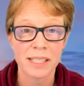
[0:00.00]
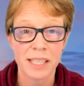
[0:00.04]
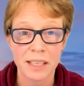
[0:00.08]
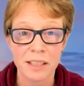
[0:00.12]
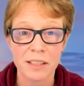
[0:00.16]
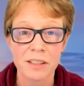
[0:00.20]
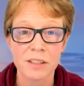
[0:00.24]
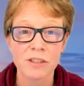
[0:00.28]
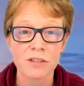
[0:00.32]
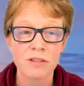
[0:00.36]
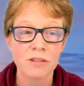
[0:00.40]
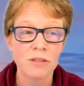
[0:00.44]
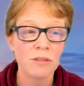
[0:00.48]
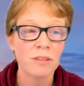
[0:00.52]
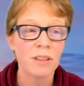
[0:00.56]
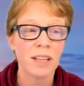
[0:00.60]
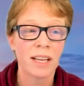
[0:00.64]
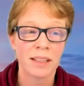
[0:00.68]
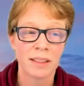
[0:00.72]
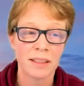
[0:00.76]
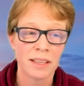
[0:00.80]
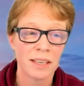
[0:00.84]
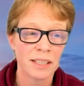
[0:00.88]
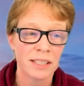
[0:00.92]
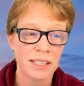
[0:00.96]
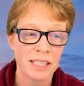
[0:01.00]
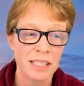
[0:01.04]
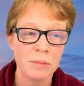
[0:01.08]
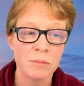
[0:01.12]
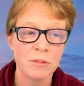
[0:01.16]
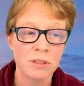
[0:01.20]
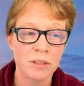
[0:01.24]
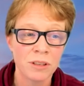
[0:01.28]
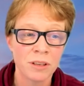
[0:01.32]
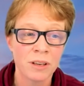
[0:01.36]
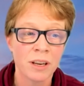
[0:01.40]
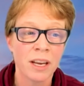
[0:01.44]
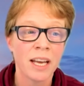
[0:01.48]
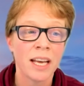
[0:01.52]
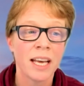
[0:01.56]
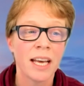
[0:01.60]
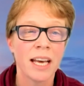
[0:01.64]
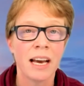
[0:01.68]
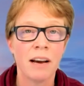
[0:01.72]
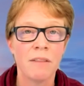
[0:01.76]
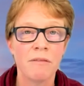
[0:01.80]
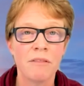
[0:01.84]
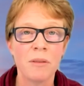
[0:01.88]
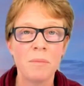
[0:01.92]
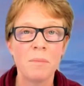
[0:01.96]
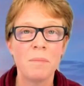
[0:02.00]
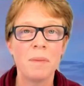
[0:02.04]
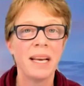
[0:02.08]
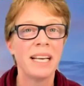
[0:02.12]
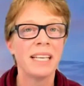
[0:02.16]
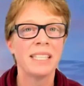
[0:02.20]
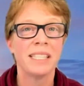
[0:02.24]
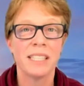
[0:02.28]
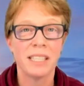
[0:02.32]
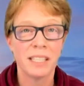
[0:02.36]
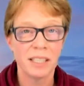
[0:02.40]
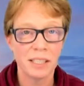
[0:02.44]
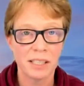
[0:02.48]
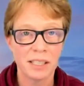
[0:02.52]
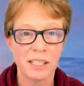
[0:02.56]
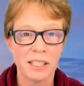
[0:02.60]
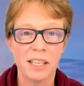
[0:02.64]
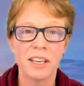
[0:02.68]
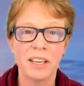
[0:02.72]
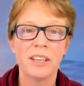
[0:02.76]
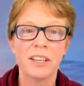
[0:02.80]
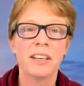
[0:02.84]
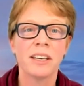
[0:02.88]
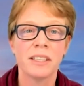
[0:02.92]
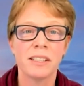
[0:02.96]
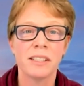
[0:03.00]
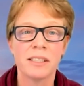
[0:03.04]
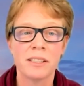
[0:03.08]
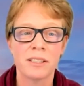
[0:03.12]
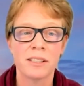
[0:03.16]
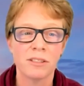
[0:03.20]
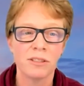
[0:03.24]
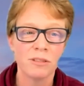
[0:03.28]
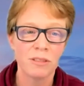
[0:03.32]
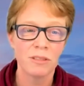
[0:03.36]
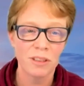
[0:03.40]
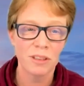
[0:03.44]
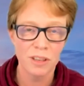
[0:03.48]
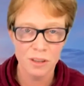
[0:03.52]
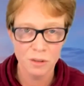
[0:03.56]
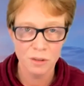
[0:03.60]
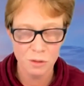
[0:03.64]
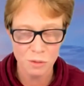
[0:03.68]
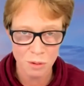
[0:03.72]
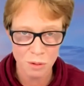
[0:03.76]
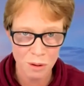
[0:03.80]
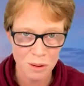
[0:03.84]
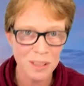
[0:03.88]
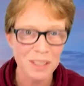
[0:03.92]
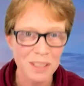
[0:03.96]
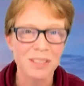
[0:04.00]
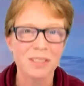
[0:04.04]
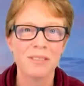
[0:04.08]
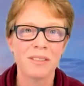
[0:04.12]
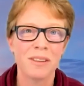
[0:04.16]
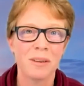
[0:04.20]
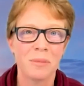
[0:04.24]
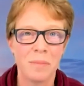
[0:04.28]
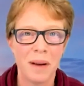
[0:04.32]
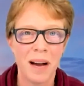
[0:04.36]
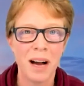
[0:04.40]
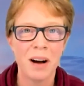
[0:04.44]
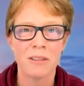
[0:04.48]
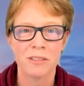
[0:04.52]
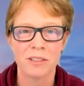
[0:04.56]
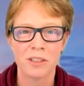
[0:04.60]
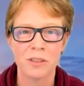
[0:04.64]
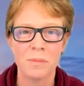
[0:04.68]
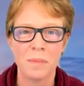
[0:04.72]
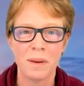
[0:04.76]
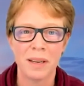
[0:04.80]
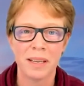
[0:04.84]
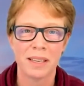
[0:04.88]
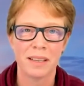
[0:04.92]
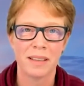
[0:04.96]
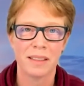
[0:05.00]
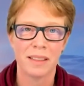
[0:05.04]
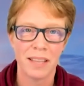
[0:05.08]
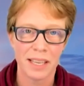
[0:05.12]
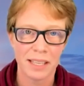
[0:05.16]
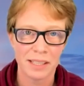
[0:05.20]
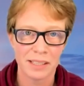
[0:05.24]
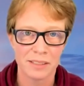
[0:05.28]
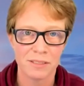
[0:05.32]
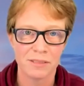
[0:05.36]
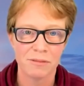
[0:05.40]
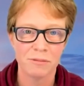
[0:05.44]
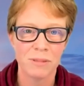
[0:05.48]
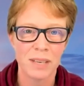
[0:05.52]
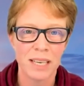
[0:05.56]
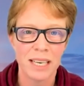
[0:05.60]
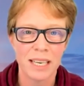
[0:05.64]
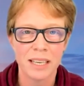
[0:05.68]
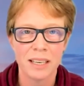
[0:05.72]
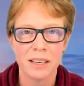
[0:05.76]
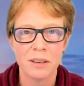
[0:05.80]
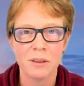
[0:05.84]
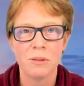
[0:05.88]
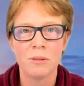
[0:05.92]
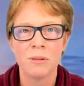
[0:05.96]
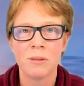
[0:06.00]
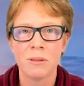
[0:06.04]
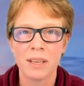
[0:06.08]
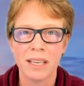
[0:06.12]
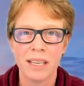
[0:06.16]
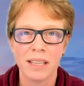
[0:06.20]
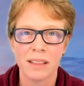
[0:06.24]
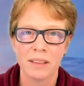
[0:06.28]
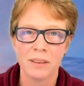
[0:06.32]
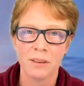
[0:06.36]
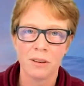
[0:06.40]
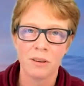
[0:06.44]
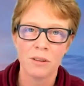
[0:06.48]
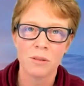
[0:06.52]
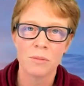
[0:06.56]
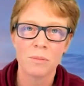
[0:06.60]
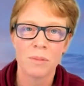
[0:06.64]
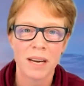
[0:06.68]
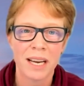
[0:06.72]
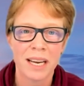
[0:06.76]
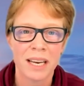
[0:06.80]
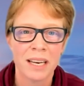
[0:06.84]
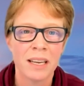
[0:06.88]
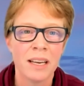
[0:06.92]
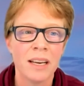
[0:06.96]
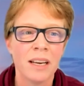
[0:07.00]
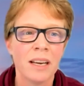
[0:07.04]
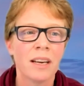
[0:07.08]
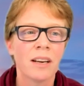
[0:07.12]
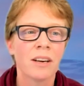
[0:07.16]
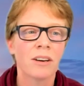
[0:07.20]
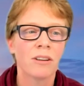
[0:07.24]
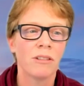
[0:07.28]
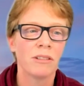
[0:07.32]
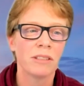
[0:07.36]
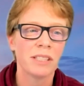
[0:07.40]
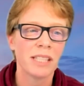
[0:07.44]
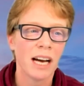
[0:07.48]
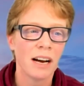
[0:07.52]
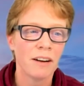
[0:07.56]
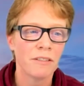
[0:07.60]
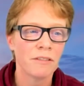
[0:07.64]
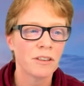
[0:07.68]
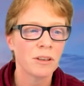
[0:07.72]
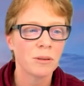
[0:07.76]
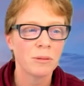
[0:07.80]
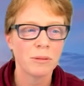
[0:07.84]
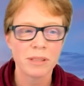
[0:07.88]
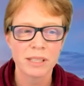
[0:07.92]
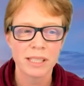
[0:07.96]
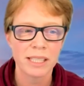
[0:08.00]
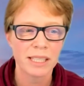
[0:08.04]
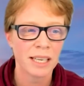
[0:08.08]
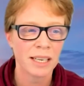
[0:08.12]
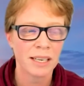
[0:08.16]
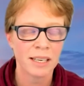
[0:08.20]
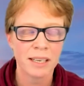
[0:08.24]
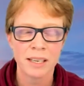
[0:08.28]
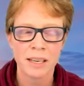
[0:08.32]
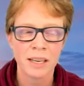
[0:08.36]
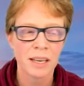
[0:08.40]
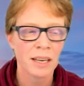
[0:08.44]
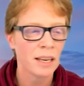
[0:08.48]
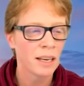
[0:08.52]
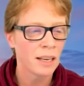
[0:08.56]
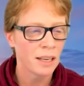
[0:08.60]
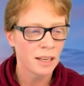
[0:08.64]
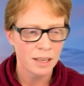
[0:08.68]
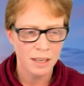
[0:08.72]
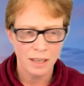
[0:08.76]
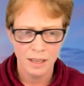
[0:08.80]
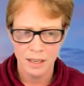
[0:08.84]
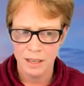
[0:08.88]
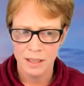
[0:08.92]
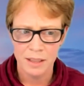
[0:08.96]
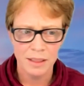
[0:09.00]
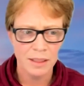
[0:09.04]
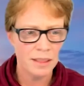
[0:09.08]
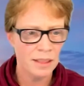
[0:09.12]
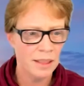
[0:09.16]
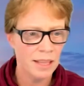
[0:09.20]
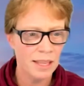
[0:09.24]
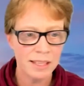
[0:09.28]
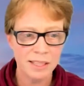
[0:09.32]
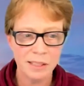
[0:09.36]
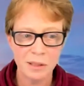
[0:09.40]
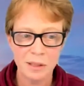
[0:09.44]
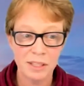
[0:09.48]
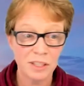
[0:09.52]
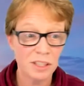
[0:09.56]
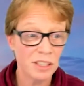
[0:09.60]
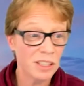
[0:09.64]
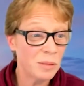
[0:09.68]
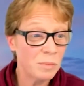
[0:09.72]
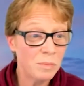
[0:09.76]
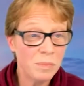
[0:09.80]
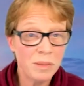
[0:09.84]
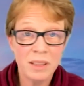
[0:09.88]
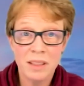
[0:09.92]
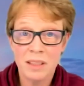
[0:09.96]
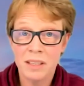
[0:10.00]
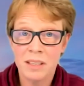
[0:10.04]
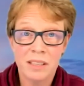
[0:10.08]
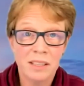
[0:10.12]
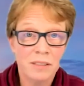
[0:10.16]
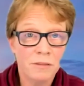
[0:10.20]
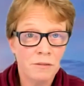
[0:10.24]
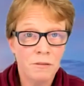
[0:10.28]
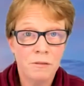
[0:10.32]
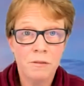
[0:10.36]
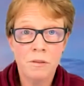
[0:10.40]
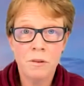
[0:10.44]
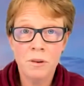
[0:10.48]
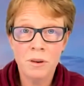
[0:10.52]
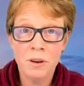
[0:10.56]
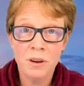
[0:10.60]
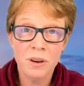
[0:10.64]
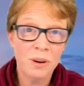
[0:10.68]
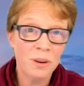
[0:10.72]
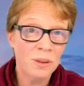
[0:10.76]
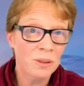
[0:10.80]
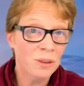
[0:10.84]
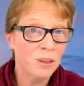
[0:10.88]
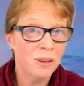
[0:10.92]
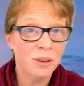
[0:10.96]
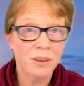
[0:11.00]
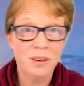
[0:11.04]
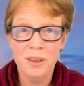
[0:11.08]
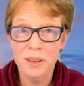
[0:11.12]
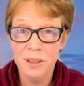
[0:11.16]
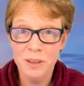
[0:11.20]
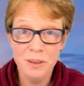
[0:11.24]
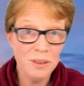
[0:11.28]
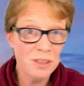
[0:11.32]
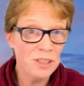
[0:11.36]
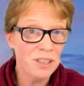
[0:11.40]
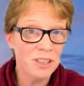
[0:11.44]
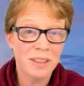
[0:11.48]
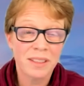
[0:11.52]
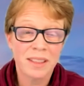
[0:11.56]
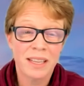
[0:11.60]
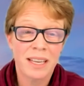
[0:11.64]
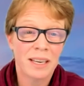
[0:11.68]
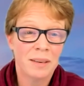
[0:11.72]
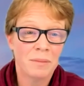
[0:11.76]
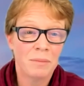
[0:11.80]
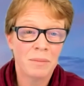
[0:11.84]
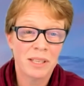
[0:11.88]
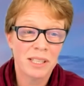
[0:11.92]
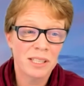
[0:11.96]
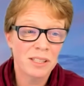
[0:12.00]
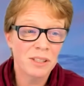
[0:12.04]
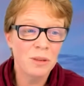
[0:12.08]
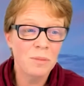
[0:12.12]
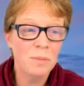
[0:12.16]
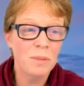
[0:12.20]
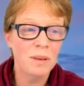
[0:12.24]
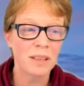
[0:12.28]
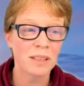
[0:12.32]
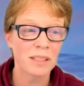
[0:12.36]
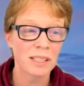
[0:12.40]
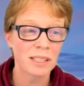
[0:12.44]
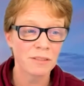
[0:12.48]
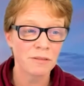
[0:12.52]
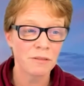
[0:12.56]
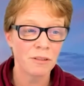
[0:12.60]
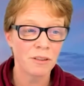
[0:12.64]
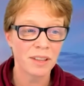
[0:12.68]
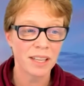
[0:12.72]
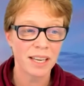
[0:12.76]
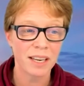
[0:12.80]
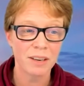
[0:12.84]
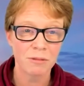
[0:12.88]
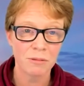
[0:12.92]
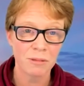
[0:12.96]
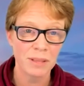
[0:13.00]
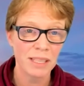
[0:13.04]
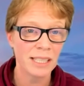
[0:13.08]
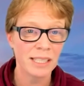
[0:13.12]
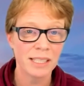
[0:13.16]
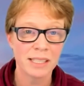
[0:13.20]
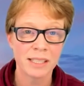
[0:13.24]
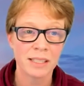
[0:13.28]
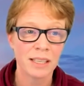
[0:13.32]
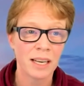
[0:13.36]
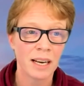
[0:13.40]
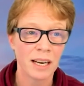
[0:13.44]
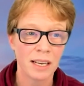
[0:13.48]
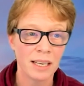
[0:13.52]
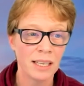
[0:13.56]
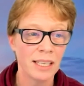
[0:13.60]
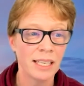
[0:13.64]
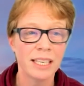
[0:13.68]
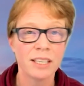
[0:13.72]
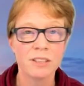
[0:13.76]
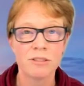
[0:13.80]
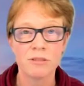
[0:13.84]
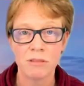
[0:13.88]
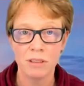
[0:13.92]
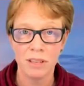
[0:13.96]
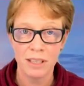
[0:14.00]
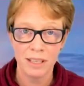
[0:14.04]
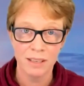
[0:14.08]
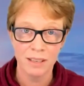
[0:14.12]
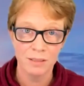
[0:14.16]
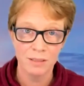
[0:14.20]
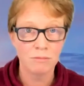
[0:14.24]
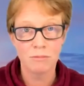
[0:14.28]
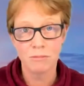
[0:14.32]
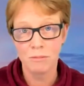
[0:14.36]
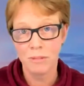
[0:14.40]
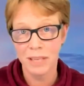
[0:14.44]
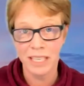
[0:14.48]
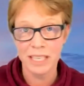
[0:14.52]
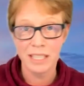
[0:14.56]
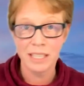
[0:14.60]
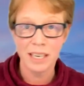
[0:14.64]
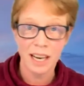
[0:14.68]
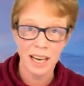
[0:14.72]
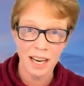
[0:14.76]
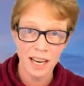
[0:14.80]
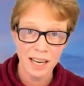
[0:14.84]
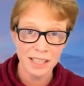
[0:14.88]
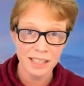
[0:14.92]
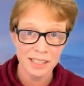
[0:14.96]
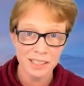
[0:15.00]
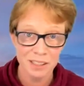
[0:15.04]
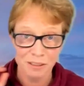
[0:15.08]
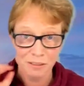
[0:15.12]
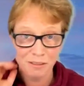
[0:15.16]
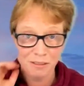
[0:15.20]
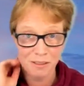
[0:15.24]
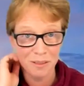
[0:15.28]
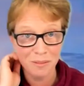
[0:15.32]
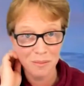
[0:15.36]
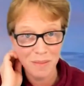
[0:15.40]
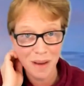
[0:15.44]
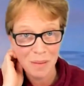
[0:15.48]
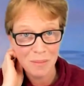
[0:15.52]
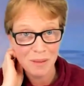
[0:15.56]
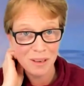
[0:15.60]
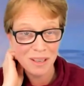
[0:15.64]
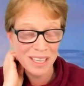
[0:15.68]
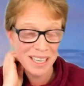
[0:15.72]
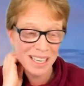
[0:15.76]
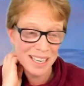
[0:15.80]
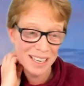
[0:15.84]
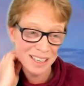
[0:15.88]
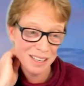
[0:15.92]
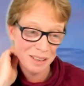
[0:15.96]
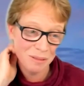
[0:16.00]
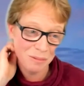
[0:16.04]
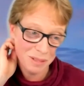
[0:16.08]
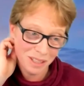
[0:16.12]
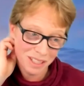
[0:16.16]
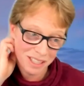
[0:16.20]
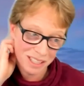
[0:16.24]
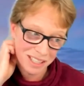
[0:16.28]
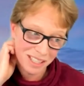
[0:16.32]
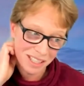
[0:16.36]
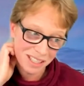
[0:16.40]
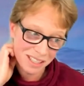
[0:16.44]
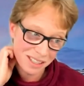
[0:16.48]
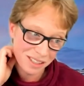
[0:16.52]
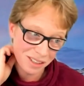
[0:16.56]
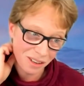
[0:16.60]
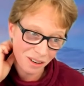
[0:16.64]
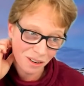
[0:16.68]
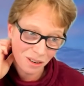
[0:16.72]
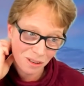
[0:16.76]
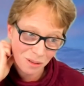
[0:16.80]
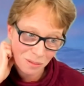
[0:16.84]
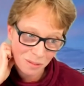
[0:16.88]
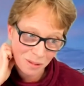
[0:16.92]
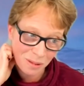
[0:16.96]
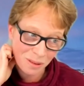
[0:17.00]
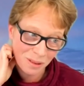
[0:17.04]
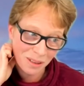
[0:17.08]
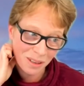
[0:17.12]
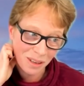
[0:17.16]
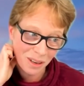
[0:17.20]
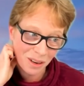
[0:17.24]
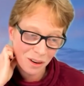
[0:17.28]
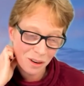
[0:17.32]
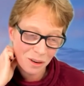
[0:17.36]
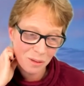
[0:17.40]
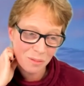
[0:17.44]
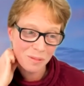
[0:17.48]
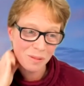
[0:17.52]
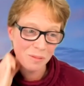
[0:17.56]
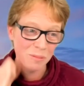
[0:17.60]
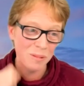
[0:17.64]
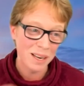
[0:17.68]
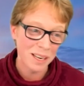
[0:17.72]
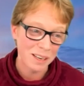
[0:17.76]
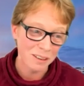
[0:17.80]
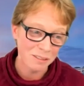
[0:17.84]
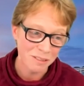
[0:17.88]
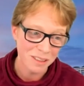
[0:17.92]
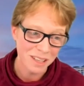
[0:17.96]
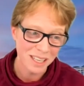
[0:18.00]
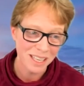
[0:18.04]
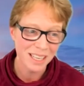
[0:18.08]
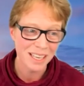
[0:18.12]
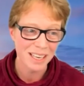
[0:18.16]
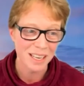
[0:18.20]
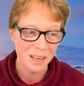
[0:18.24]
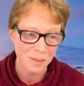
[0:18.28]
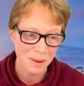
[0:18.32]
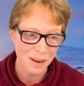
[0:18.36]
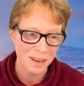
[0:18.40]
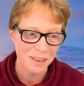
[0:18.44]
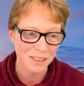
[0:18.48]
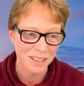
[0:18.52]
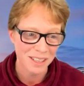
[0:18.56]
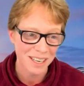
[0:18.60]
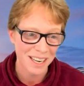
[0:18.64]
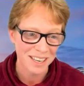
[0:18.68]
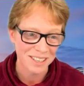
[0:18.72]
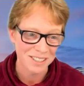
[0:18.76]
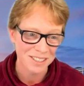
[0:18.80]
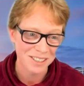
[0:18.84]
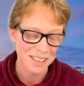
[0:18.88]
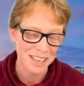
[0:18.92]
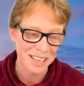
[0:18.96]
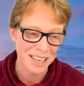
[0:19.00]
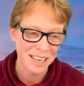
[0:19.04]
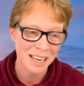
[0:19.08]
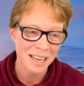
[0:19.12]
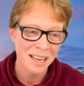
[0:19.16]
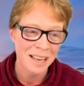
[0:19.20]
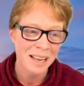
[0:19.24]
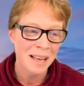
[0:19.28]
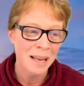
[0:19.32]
And it's true that they seem to have the basic circuits to crawl into the pouch, but that's really all, and the whole brain grows afterwards. And there's just been this foregone conclusion that marsupials, for that reason, are literally retards of the mammal kingdom, which is just a horrible, horrible way of thinking about it, actually.